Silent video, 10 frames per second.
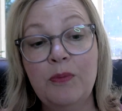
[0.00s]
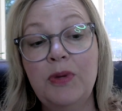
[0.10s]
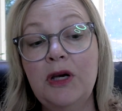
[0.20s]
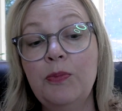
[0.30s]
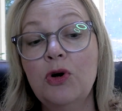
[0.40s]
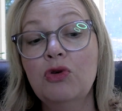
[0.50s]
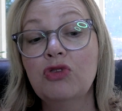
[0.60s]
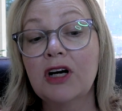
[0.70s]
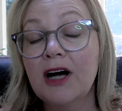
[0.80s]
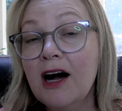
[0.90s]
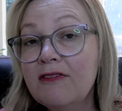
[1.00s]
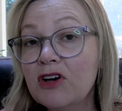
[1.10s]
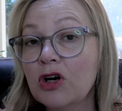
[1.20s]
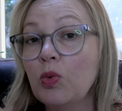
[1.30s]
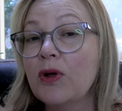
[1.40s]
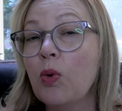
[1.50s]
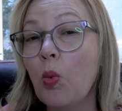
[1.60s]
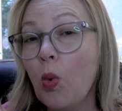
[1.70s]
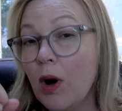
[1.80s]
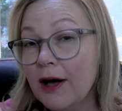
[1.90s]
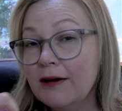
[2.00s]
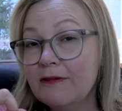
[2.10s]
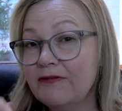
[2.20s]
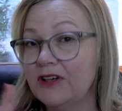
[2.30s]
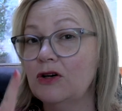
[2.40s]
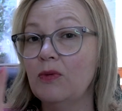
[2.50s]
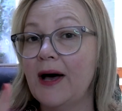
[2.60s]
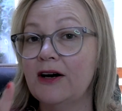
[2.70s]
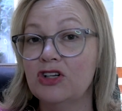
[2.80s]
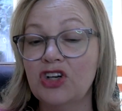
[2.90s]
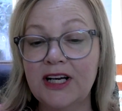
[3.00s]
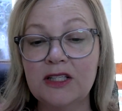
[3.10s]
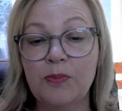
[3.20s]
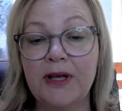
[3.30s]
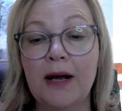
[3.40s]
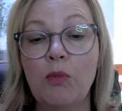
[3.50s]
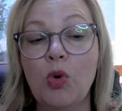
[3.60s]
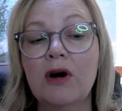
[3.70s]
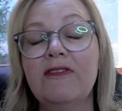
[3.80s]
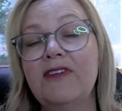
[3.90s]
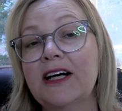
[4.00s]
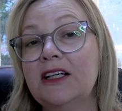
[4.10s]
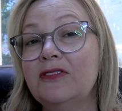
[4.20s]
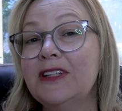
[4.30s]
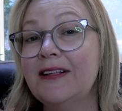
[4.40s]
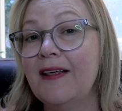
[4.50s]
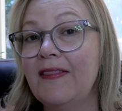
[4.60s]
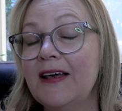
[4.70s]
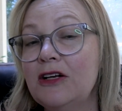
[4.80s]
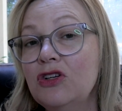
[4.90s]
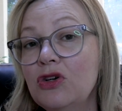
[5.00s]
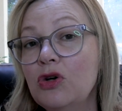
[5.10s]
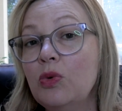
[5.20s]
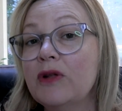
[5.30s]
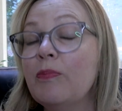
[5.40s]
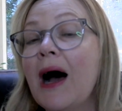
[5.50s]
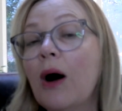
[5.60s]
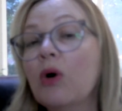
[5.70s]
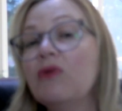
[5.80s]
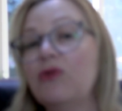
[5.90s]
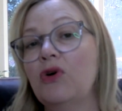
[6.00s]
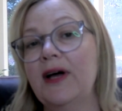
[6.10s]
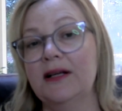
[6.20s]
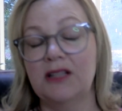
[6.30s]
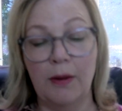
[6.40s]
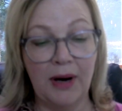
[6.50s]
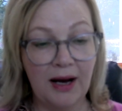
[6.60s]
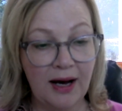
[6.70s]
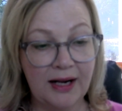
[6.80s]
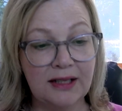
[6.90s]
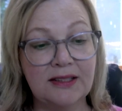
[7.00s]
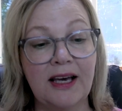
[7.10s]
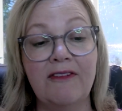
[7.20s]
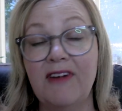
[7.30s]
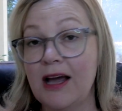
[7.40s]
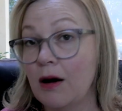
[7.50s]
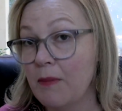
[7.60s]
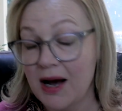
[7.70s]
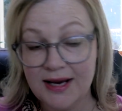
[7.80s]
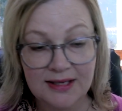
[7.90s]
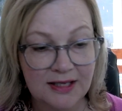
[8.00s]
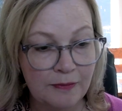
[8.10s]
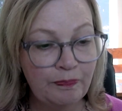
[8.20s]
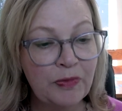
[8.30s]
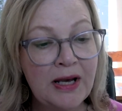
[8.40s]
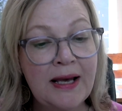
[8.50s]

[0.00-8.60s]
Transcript: People recover with one fecal matter transplant more effectively than they do with powerful antibiotics like vancomycin.